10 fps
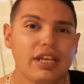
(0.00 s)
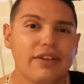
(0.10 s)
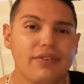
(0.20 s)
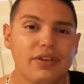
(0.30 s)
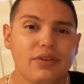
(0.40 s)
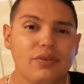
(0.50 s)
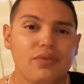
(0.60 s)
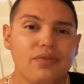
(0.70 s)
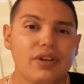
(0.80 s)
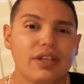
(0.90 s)
If
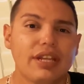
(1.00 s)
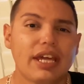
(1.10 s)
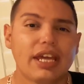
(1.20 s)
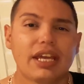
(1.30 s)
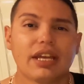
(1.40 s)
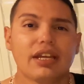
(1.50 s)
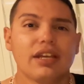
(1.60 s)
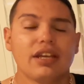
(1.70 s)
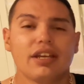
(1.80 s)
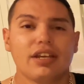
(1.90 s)
you feel like
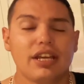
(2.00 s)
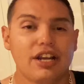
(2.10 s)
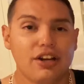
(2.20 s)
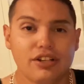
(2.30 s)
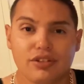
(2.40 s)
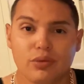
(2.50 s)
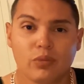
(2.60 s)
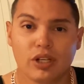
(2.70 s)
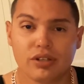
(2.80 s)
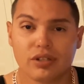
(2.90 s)
it hurts too
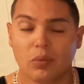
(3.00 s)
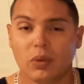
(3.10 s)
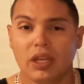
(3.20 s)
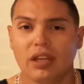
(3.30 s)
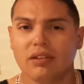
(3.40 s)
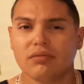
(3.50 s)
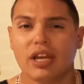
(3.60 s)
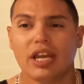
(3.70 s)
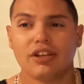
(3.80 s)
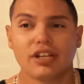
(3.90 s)
much or something
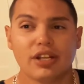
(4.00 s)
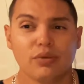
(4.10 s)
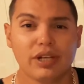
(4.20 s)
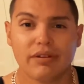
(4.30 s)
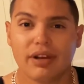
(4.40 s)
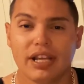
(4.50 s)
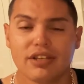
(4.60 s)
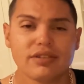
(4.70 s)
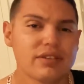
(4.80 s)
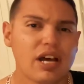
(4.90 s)
and you're not doing it right,
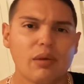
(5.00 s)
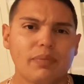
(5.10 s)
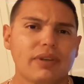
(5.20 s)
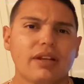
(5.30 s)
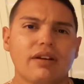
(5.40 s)
just stop,